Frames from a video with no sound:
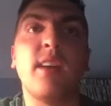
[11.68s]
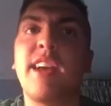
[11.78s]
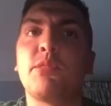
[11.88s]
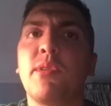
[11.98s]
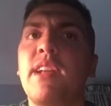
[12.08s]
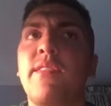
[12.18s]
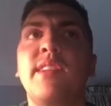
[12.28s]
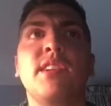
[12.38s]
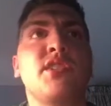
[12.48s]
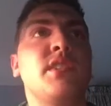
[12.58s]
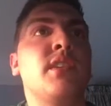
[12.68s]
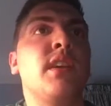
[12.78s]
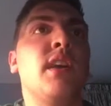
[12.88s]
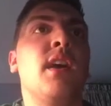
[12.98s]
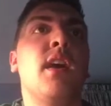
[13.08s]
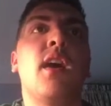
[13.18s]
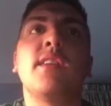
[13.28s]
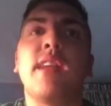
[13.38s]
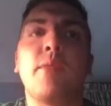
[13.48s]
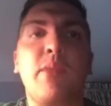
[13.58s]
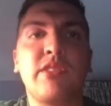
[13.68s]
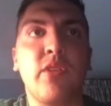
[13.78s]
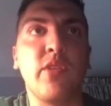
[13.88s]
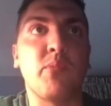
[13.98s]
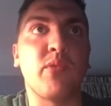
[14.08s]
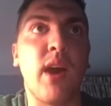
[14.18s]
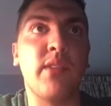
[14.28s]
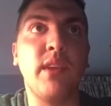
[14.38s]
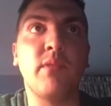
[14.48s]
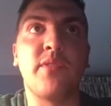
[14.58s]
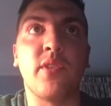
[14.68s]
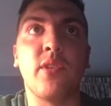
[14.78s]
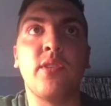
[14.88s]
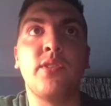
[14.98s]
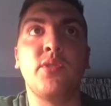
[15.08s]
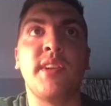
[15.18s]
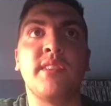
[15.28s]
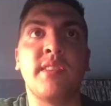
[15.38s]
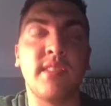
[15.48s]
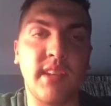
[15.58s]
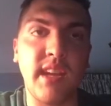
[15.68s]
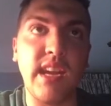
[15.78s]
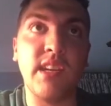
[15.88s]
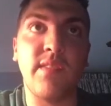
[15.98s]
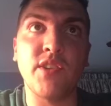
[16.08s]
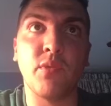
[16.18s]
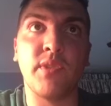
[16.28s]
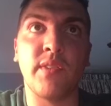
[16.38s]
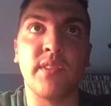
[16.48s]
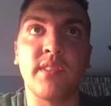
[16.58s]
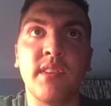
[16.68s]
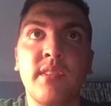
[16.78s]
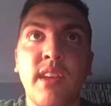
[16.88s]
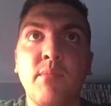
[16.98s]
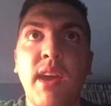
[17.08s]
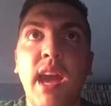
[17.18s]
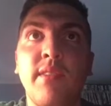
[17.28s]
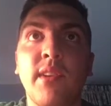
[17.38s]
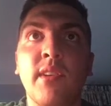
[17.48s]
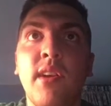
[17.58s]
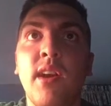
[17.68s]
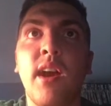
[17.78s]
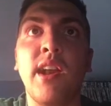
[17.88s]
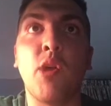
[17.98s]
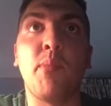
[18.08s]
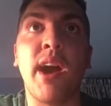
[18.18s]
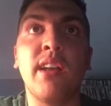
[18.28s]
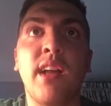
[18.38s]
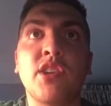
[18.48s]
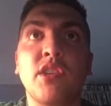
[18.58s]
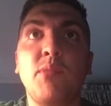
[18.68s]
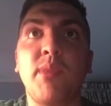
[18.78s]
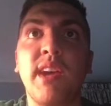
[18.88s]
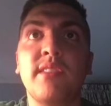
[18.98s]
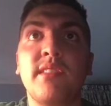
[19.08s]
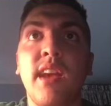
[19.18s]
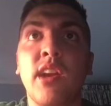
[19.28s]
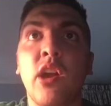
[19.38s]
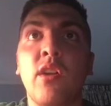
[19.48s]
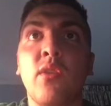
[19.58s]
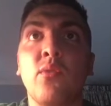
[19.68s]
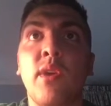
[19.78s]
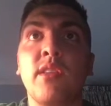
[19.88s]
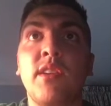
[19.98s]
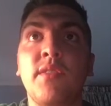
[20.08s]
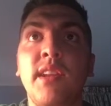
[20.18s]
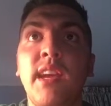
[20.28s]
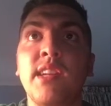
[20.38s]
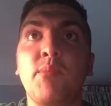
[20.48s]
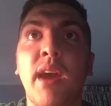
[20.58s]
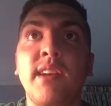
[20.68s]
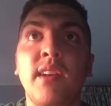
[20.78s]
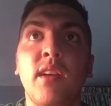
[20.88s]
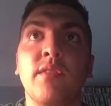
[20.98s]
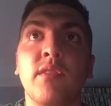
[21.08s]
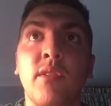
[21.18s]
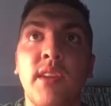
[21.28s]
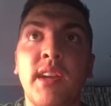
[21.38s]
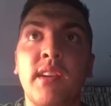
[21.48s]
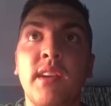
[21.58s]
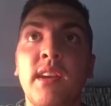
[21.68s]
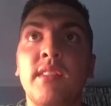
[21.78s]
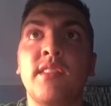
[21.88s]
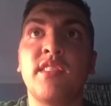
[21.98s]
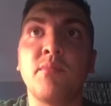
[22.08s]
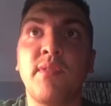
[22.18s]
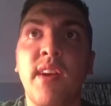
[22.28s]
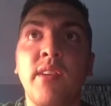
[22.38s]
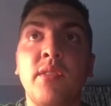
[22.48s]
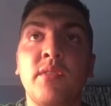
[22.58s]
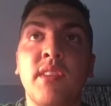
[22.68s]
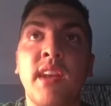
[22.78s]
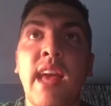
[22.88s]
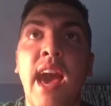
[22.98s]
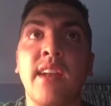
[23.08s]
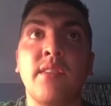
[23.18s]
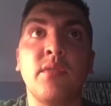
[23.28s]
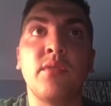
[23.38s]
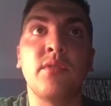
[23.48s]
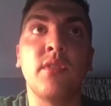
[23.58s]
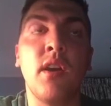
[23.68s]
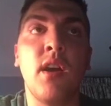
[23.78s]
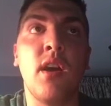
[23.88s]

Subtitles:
textbook definition, temperaments going to broadly refer to consistent individual differences in behavior and are biologically based and are relatively independent of learning, system of values, and attitudes.